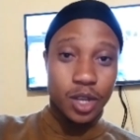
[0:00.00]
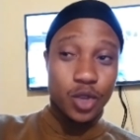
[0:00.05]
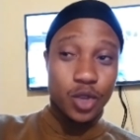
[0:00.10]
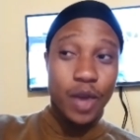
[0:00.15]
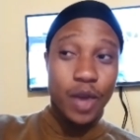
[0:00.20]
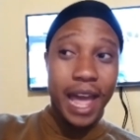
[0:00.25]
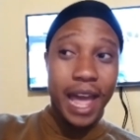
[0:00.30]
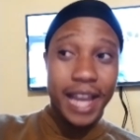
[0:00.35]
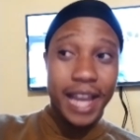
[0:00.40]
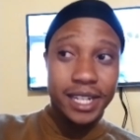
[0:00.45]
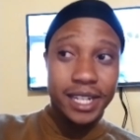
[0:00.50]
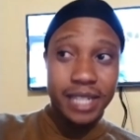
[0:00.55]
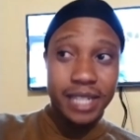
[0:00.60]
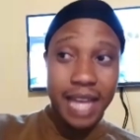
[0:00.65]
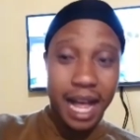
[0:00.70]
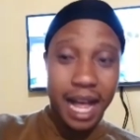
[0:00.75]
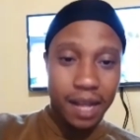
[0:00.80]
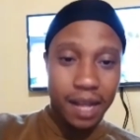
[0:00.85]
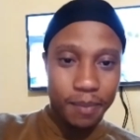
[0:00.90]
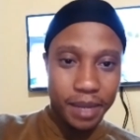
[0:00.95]
you are actually
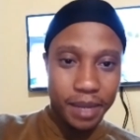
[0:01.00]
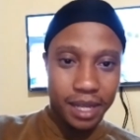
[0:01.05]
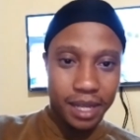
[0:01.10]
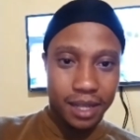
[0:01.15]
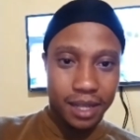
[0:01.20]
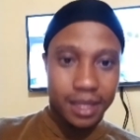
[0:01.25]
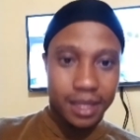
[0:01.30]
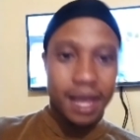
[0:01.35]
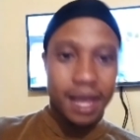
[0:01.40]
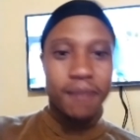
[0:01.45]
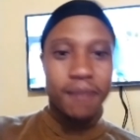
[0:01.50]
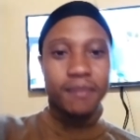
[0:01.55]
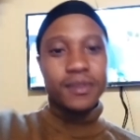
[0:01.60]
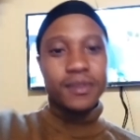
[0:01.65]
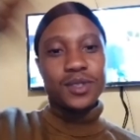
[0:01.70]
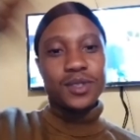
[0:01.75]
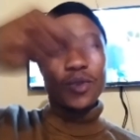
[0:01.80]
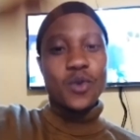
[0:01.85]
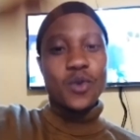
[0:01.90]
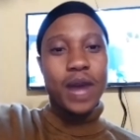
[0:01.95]
helping them
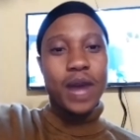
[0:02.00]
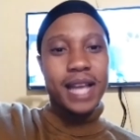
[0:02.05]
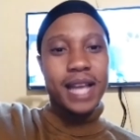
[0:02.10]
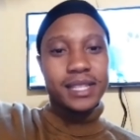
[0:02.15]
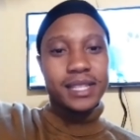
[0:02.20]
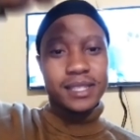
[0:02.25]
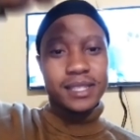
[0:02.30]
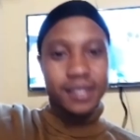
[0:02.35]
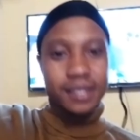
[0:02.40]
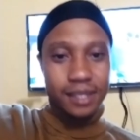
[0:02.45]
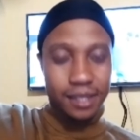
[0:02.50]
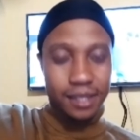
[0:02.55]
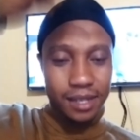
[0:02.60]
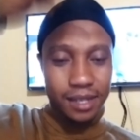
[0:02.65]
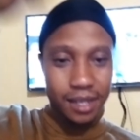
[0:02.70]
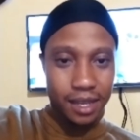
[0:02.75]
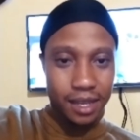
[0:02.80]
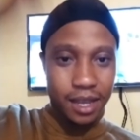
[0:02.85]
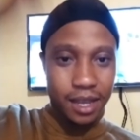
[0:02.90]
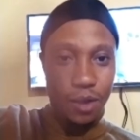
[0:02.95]
to rise
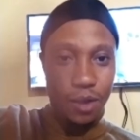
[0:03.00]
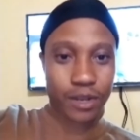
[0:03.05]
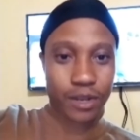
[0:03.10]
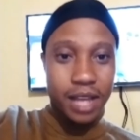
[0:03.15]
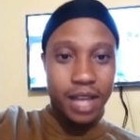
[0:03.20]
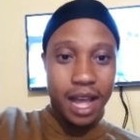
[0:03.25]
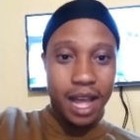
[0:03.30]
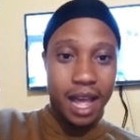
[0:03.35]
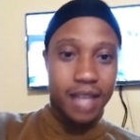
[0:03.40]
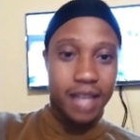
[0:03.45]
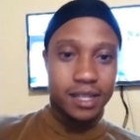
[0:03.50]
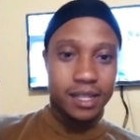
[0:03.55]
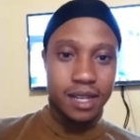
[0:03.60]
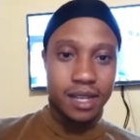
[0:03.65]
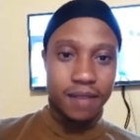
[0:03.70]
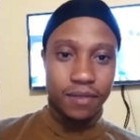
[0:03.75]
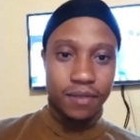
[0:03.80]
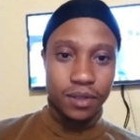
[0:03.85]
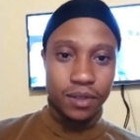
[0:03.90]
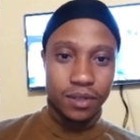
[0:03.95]
on their highest
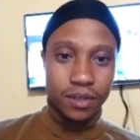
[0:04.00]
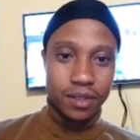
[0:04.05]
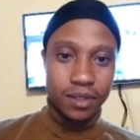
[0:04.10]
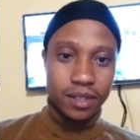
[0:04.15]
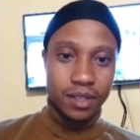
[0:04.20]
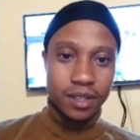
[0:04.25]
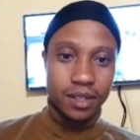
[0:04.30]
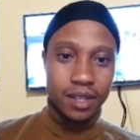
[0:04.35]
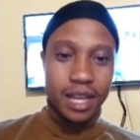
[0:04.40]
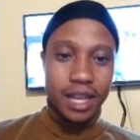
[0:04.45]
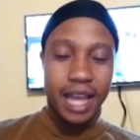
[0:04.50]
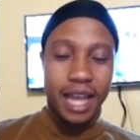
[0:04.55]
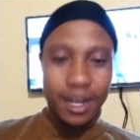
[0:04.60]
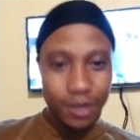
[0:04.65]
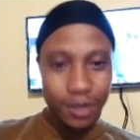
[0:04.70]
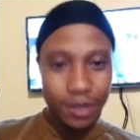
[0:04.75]
level. And